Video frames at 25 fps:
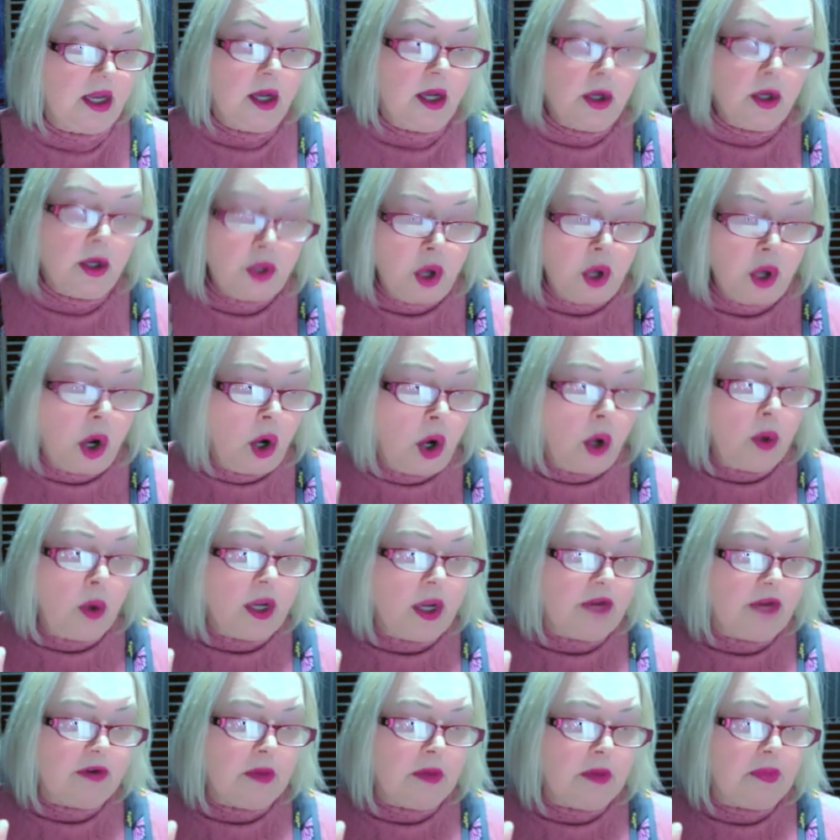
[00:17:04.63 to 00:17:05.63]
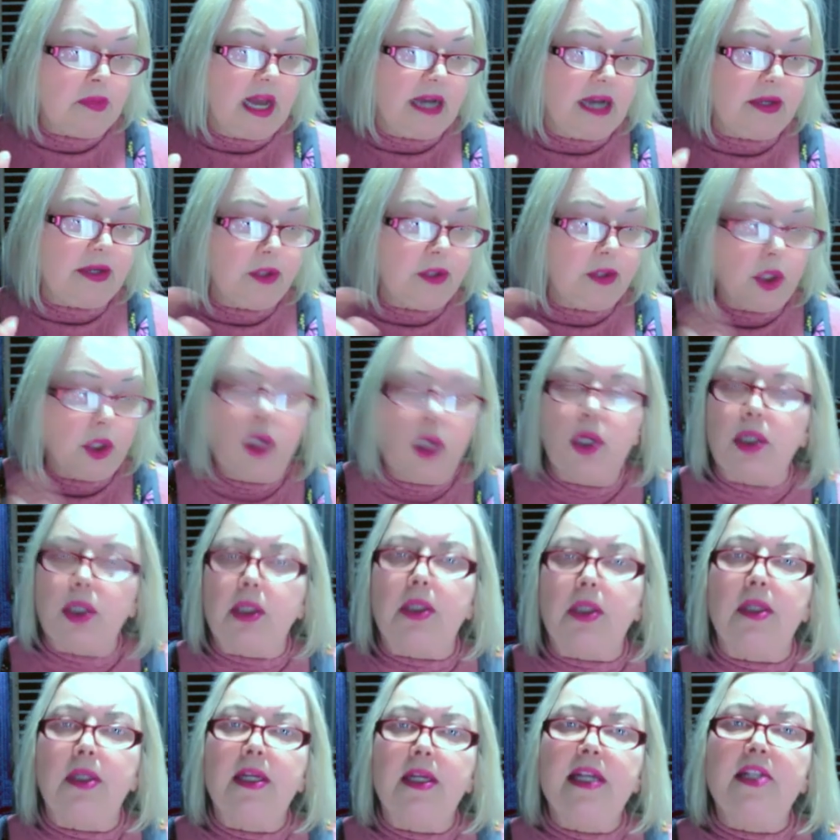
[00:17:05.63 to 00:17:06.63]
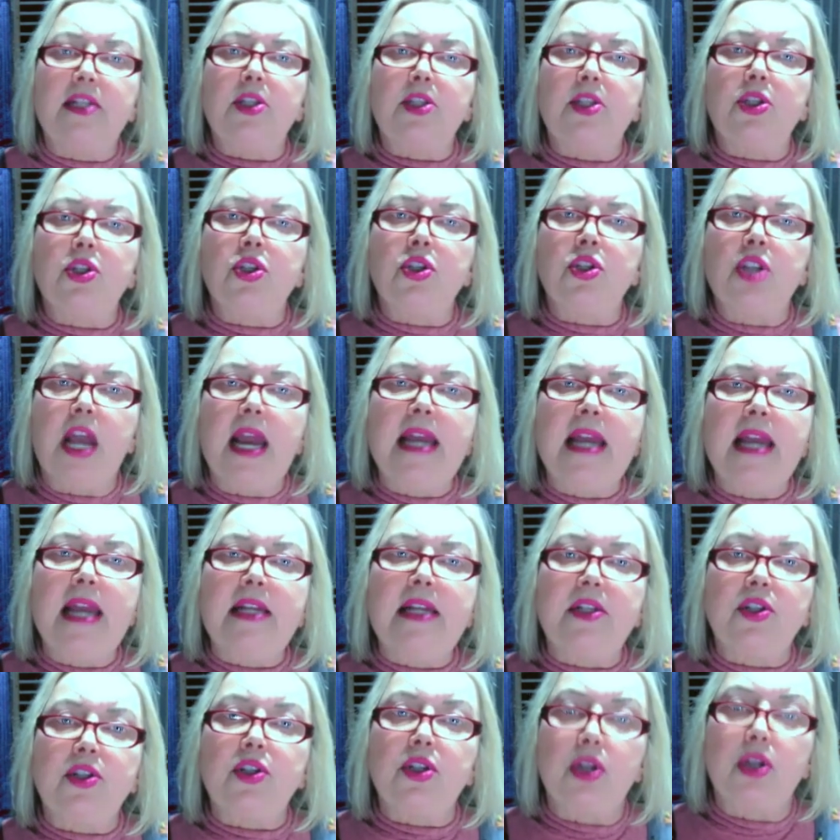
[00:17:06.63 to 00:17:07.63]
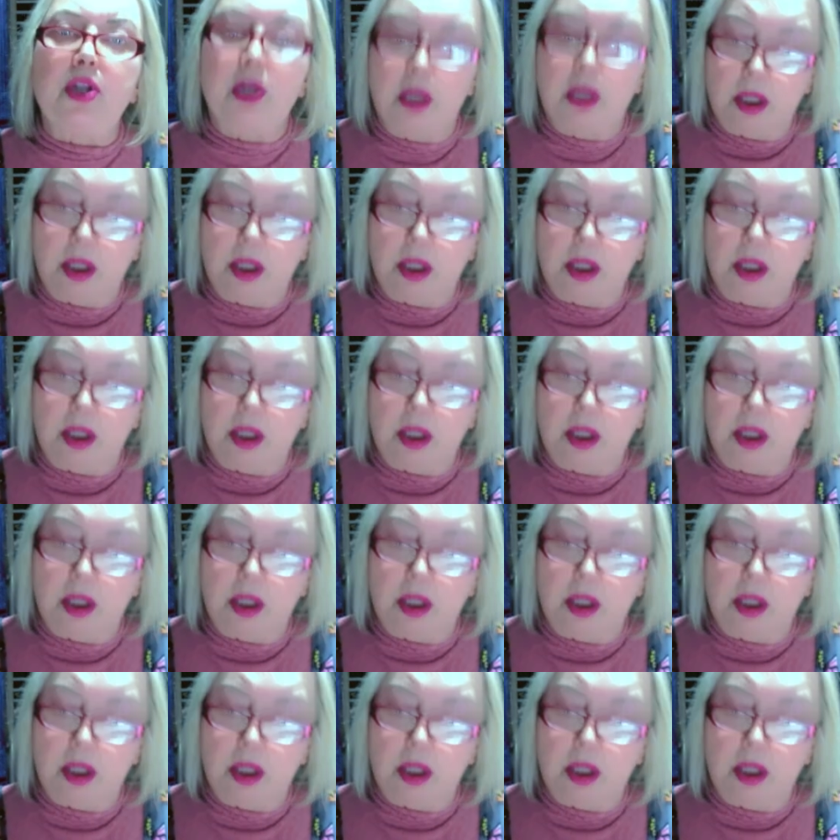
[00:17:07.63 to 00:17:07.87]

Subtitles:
"No," he replied, "look, it's changed.